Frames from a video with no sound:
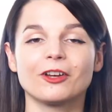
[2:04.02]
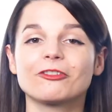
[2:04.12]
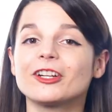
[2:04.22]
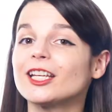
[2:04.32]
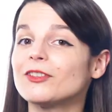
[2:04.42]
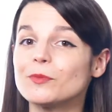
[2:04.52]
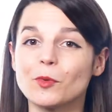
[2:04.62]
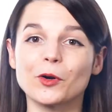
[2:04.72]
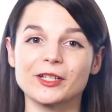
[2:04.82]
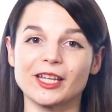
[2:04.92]
For even
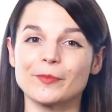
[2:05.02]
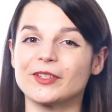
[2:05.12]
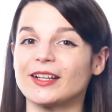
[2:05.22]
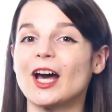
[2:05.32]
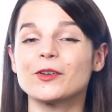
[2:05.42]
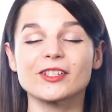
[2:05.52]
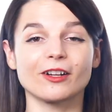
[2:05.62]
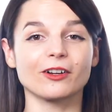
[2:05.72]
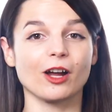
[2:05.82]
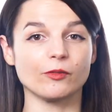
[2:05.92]
more tips on how to
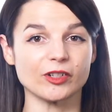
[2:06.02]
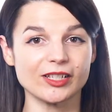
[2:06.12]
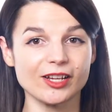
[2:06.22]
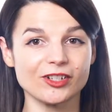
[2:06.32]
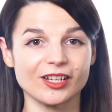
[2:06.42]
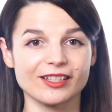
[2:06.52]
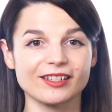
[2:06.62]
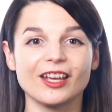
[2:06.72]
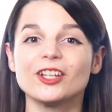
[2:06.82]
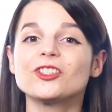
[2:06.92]
start conversations,
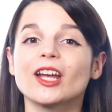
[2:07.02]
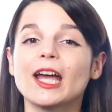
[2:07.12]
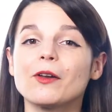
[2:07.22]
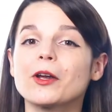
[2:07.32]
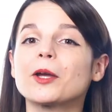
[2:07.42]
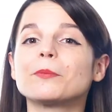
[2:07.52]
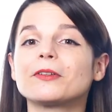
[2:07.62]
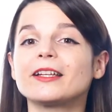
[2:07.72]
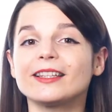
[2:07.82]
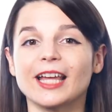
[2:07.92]
check out our
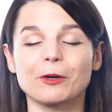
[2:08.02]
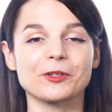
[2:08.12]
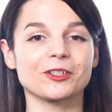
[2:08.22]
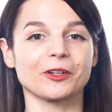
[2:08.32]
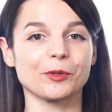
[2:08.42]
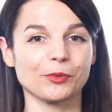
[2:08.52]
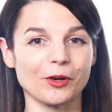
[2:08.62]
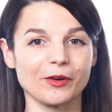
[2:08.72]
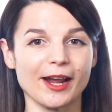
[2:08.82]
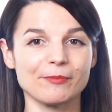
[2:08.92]
complete language learning
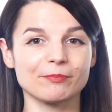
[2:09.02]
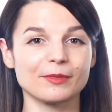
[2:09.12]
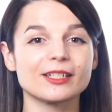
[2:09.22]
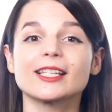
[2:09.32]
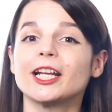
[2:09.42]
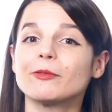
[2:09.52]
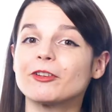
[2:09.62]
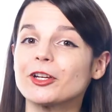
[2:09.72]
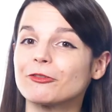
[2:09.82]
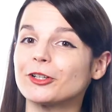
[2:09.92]
program. Sign up
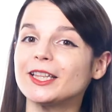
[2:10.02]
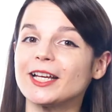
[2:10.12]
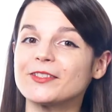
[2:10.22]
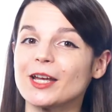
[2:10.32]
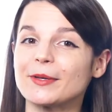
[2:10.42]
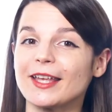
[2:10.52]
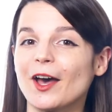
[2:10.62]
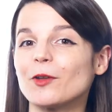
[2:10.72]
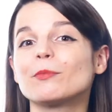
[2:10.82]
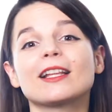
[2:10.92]
for your free lifetime
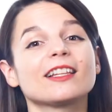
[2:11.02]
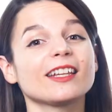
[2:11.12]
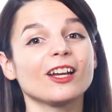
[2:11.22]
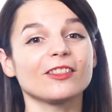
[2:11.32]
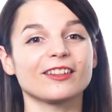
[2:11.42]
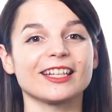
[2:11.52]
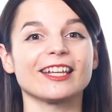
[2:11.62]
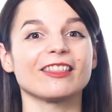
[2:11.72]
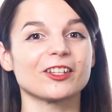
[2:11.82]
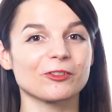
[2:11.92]
account by clicking on the
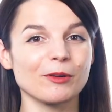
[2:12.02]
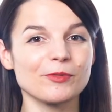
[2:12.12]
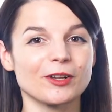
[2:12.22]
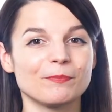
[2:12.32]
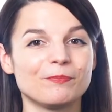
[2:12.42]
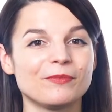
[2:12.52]
link in the description.